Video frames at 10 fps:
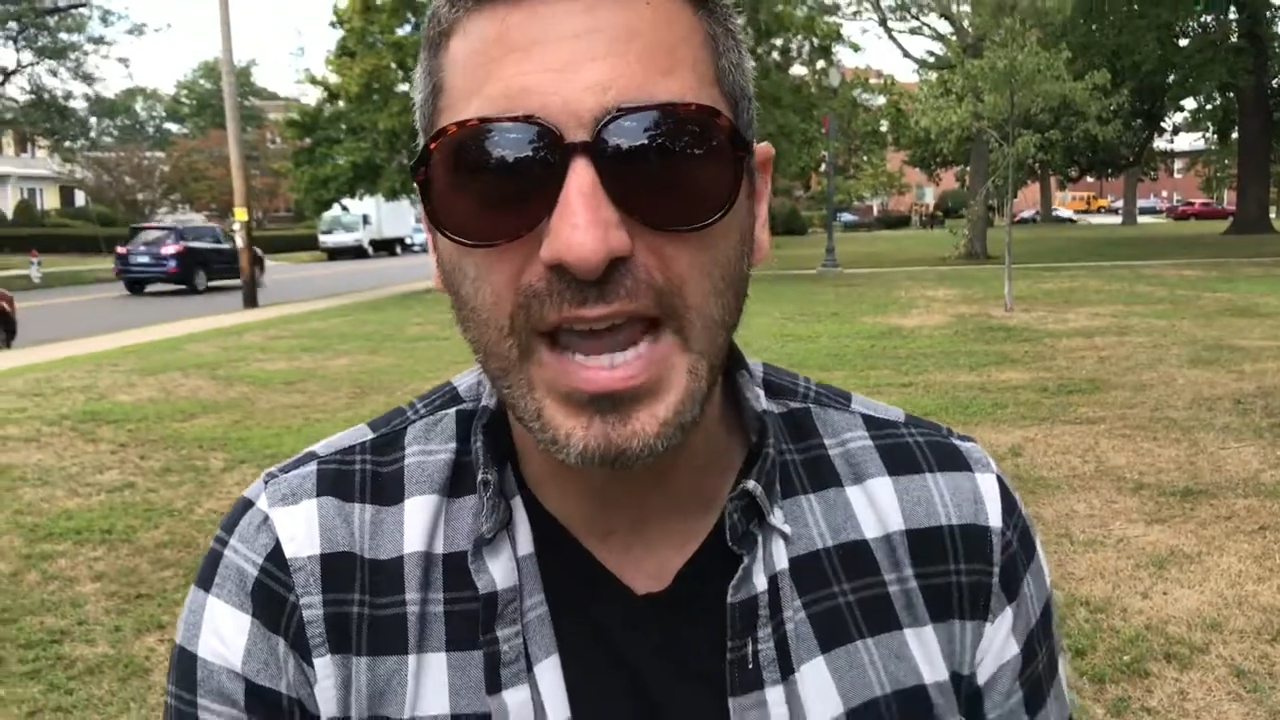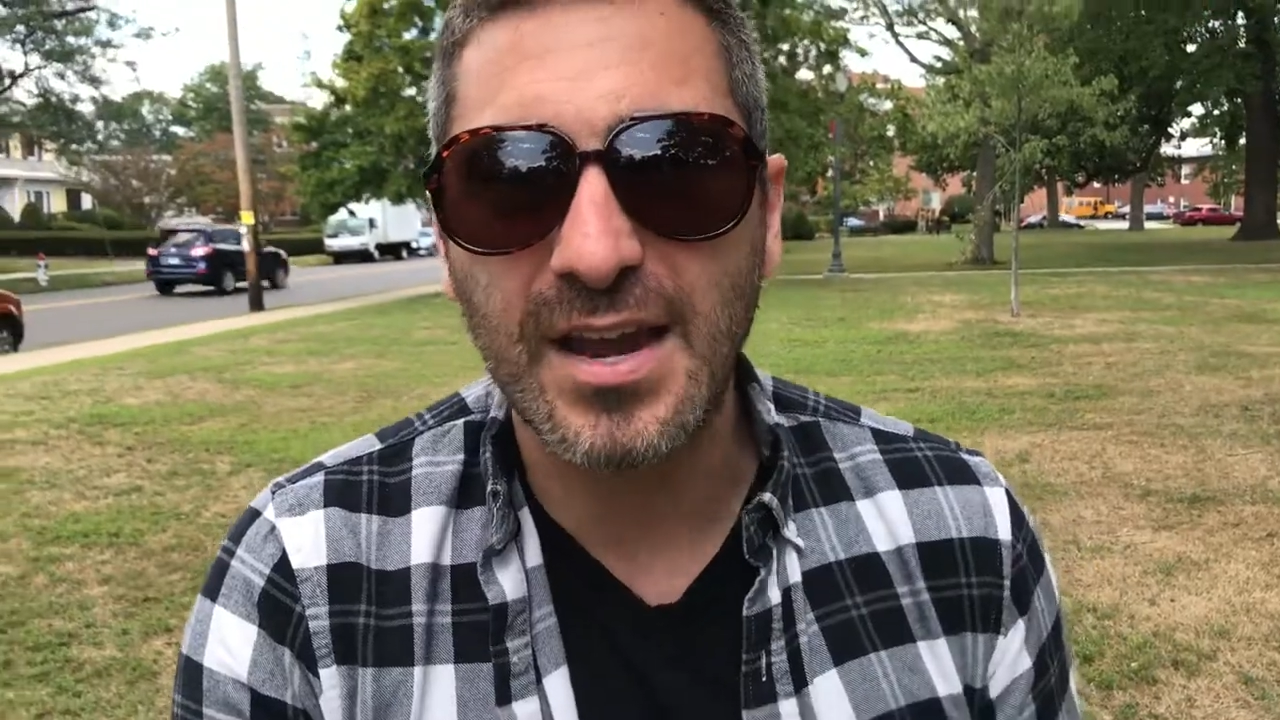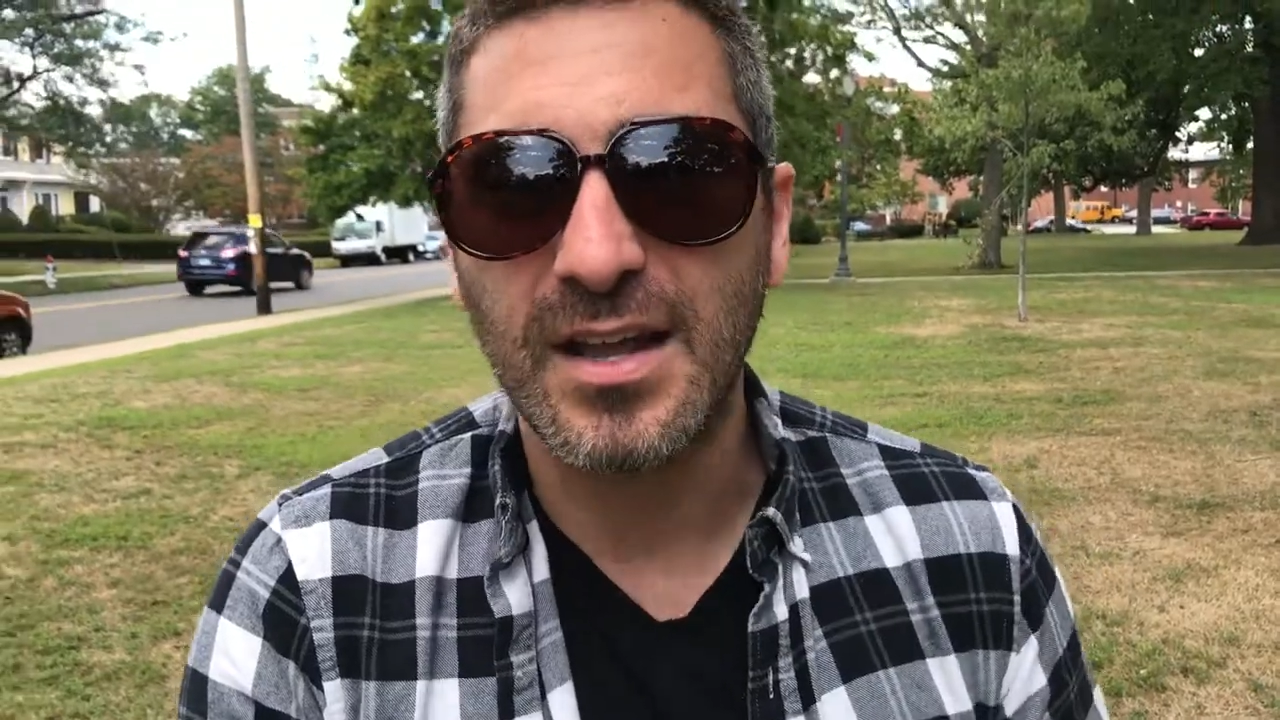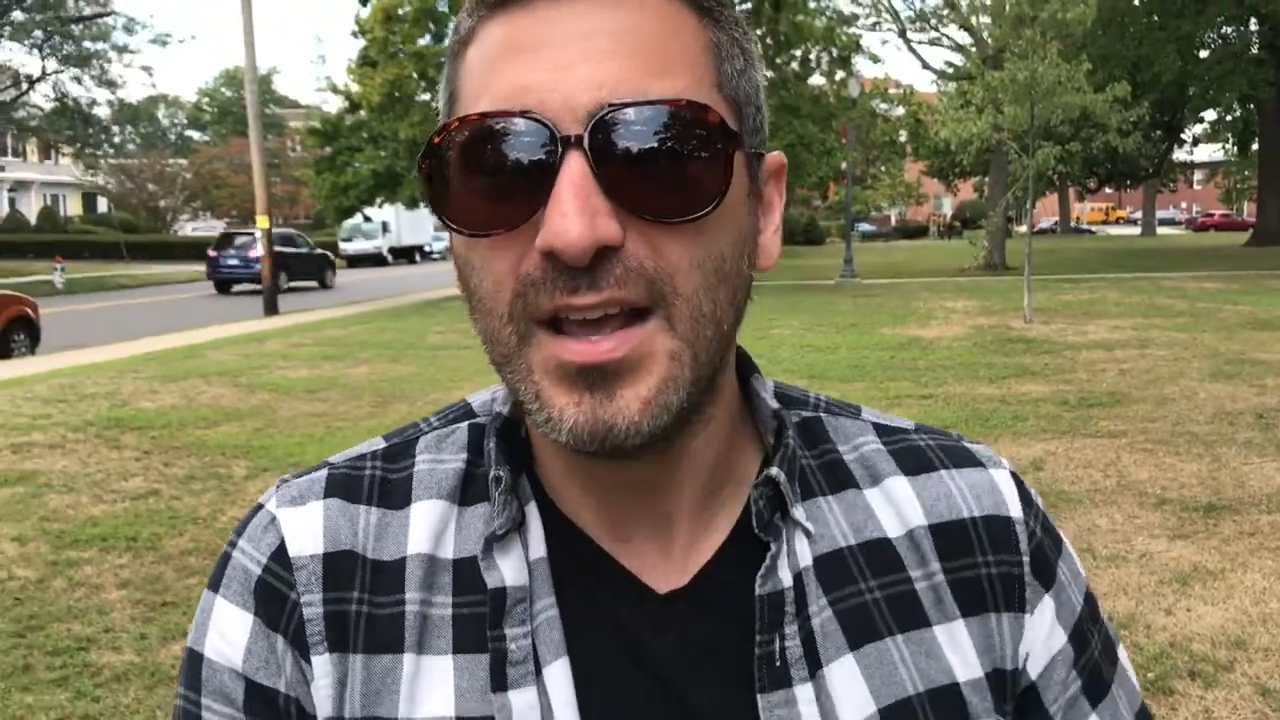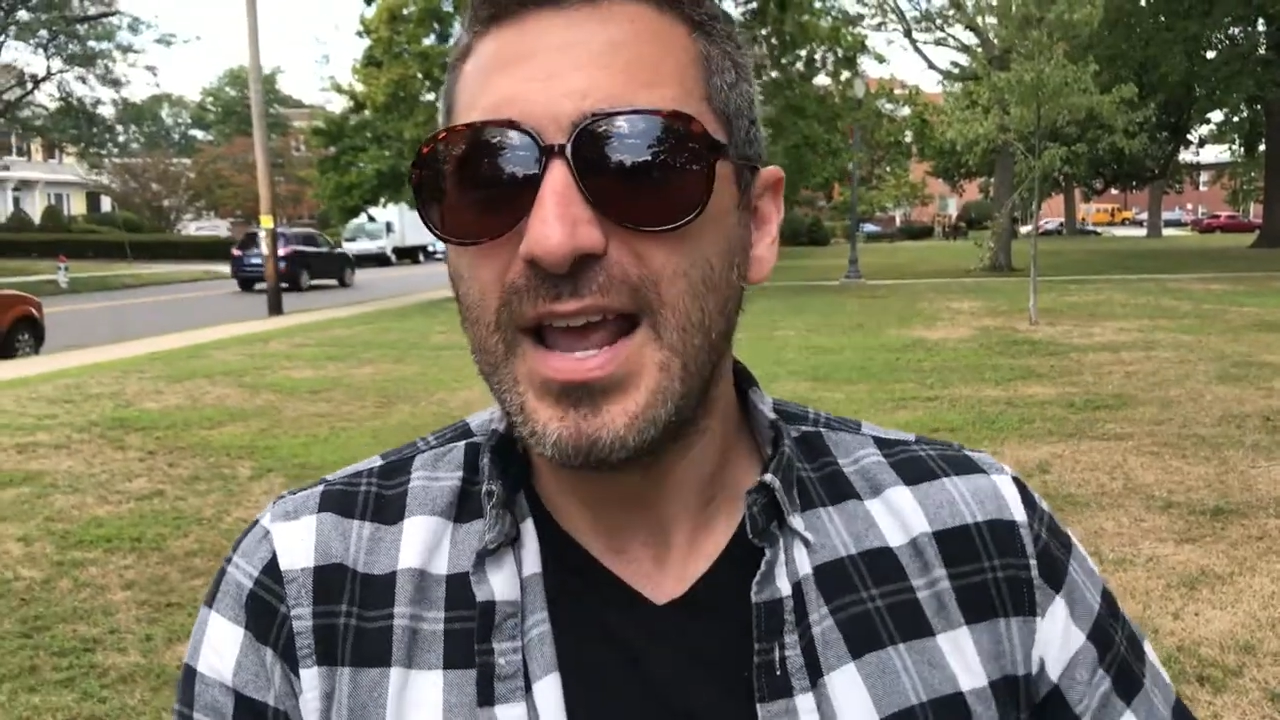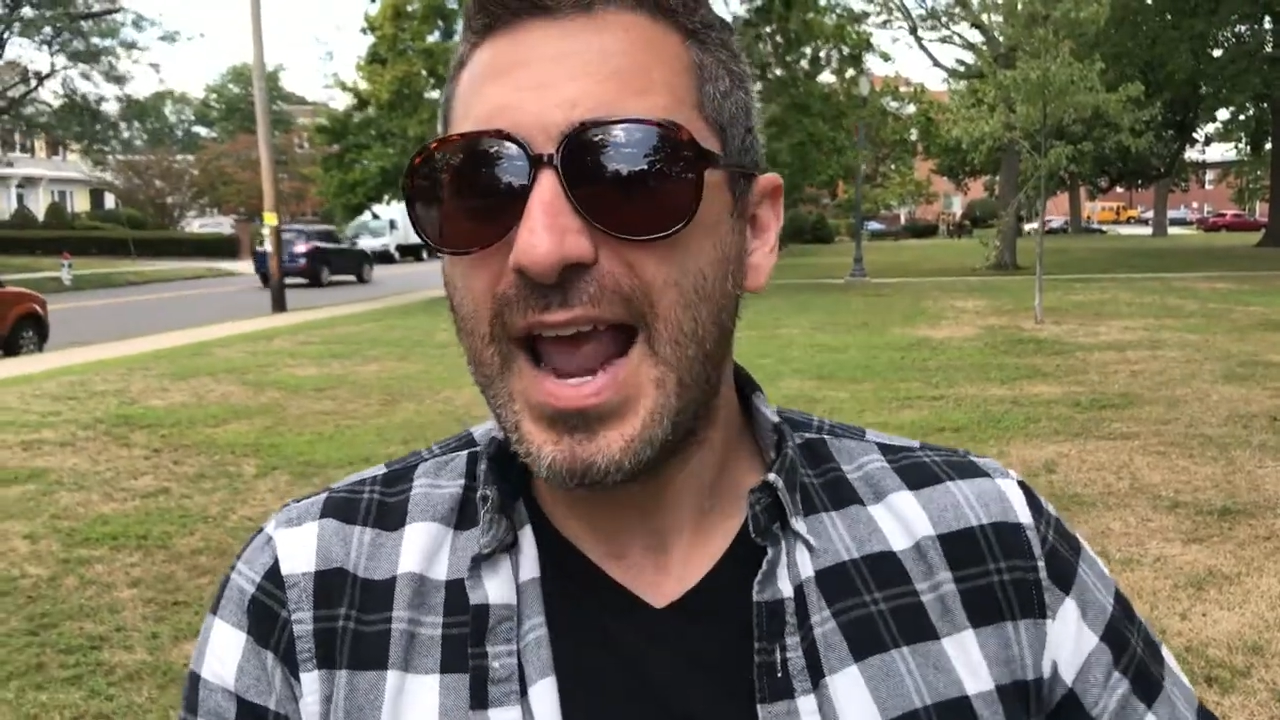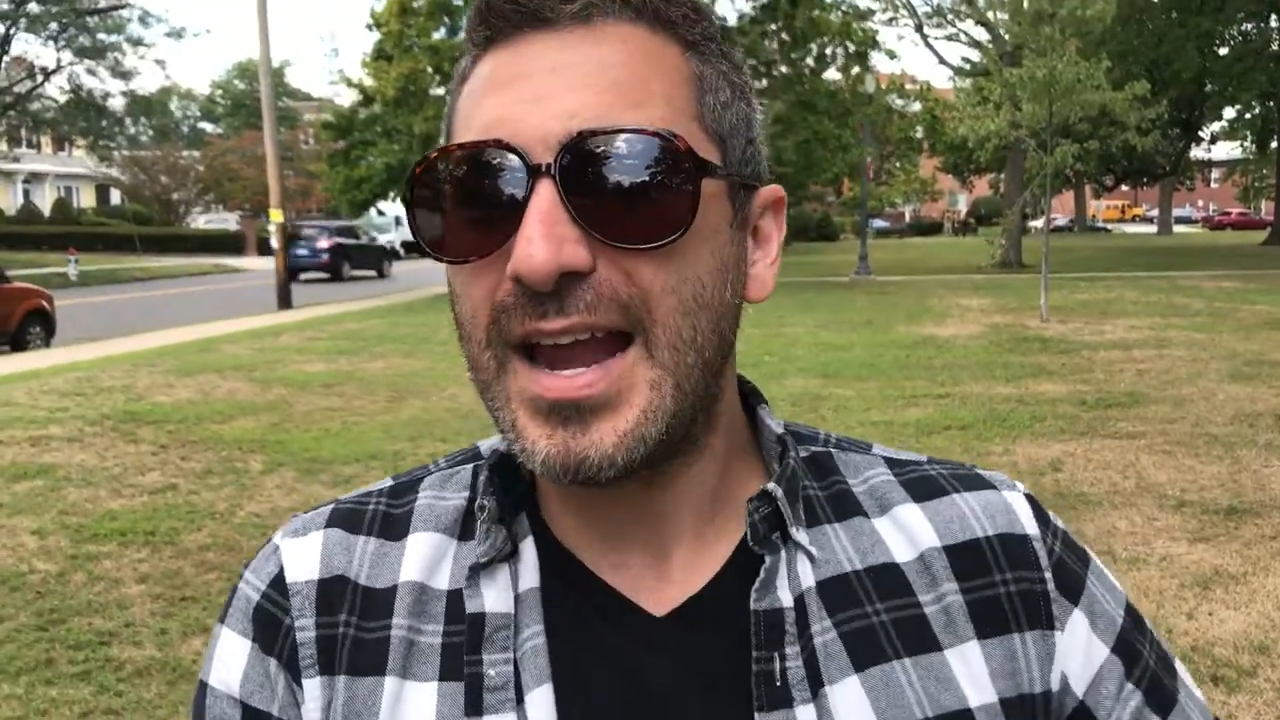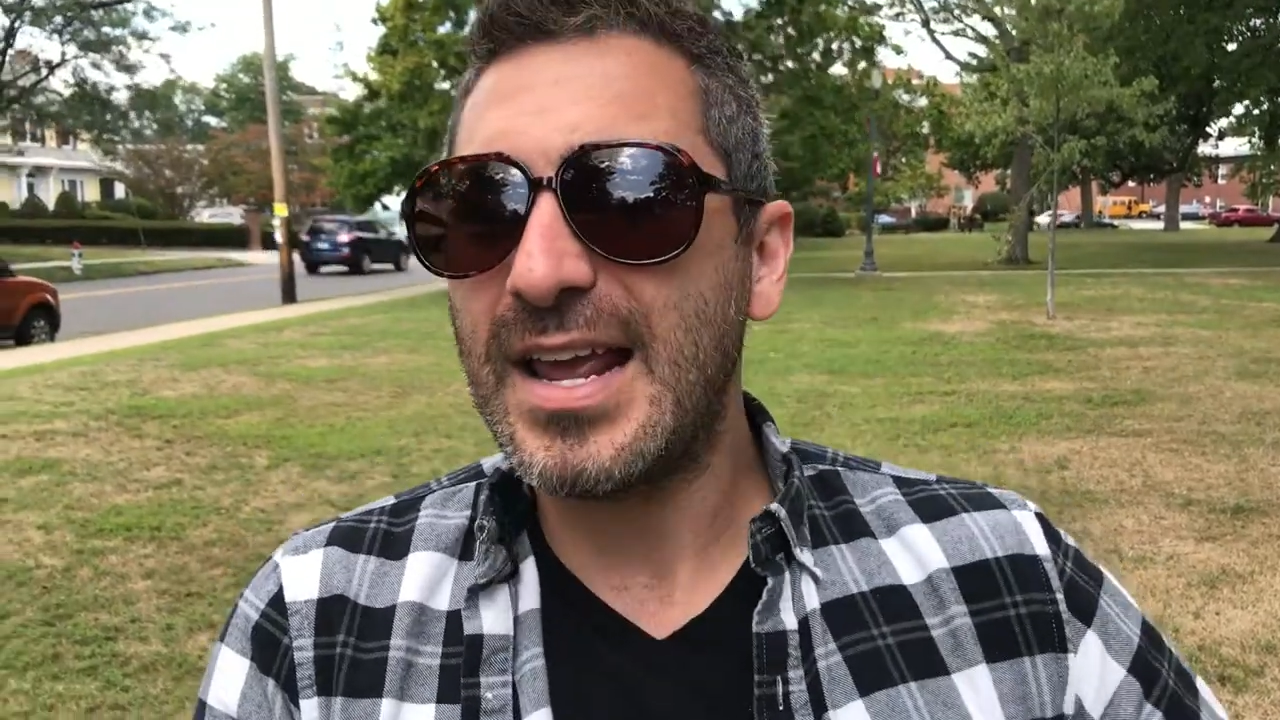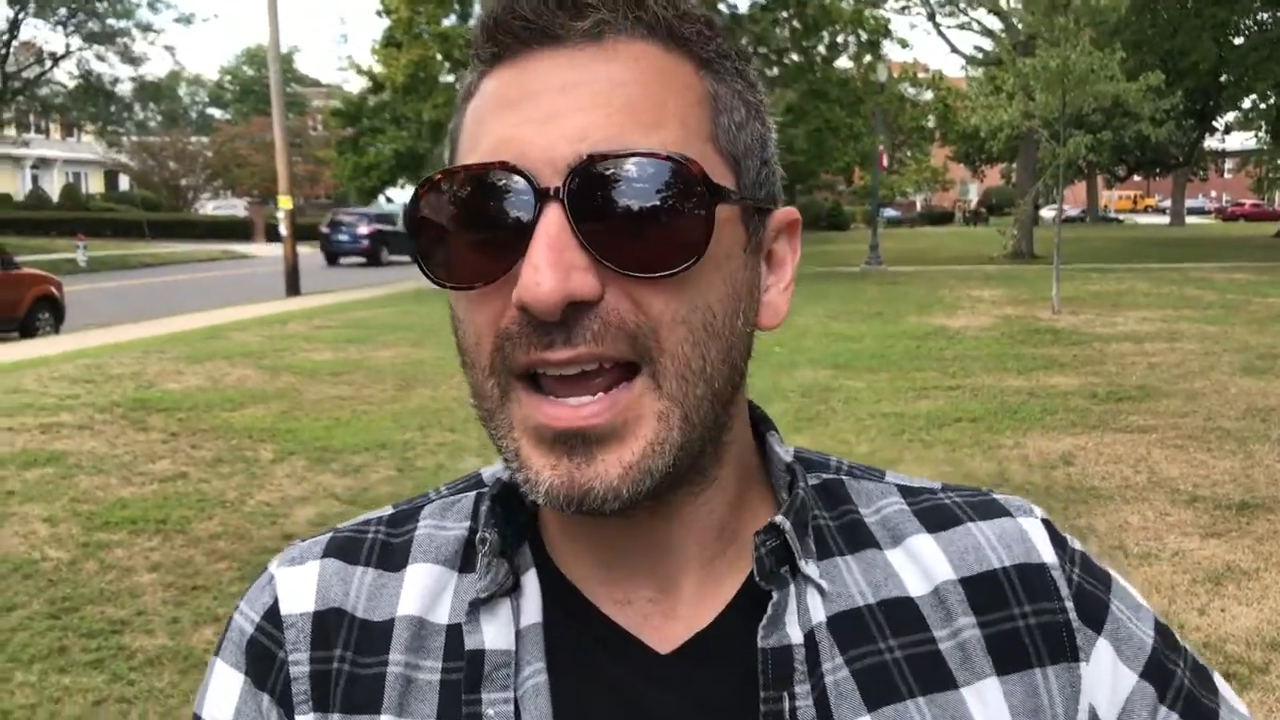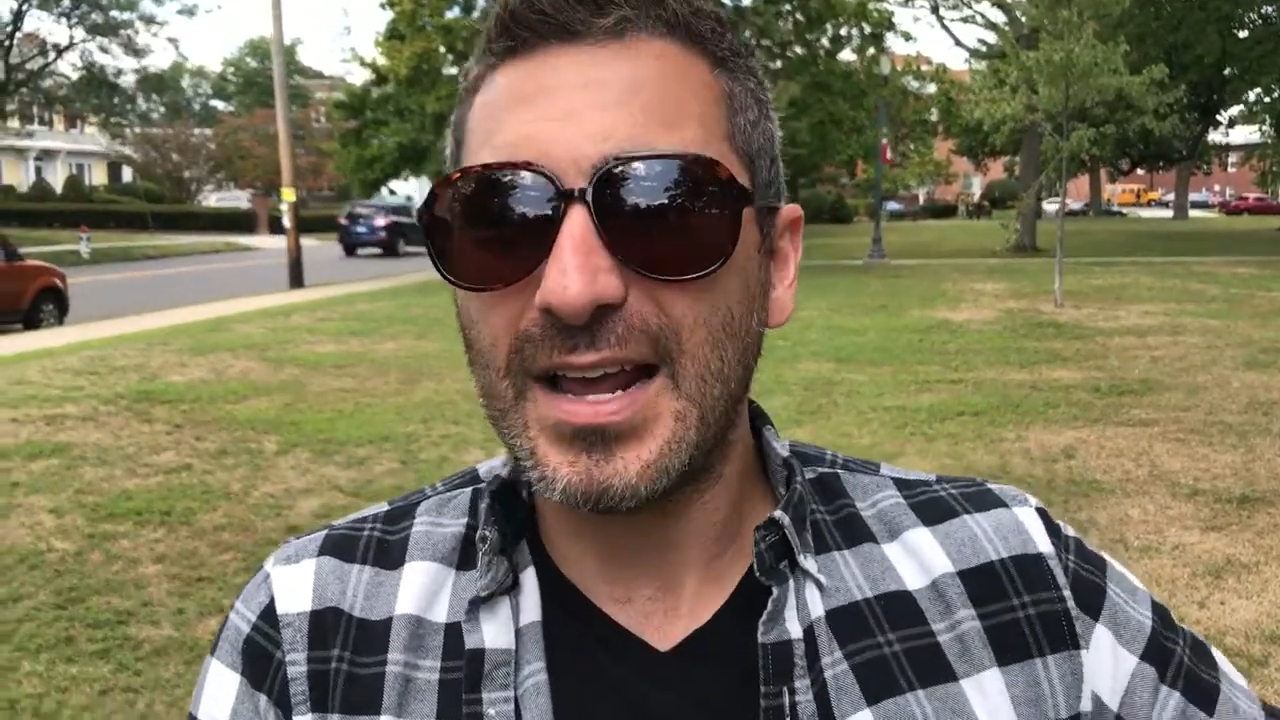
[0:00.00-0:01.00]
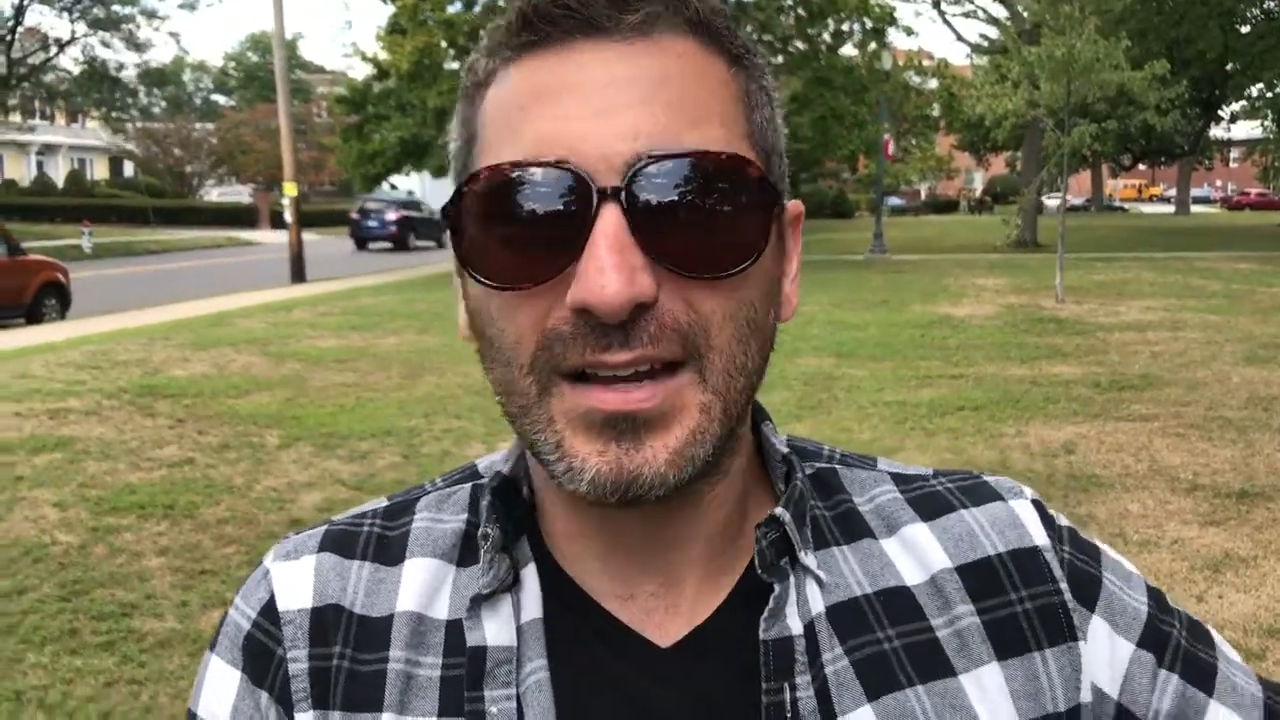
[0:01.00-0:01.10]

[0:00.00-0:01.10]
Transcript: in, and